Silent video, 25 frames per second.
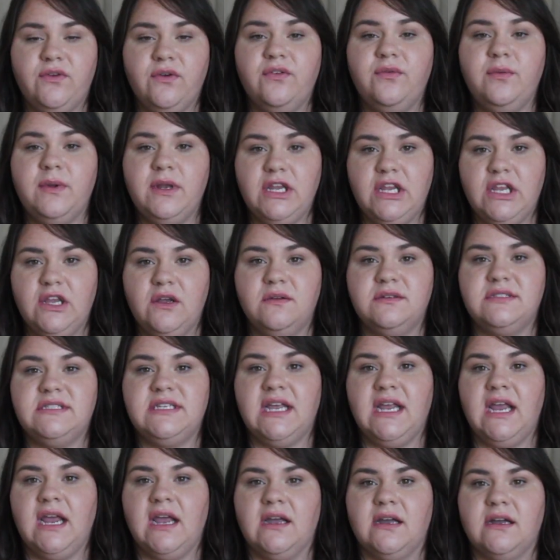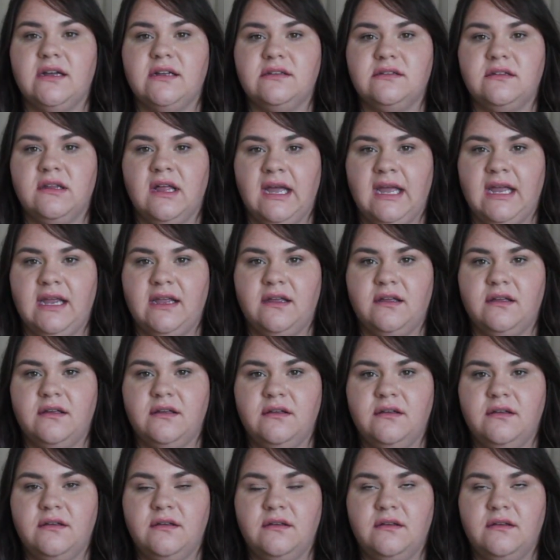been using like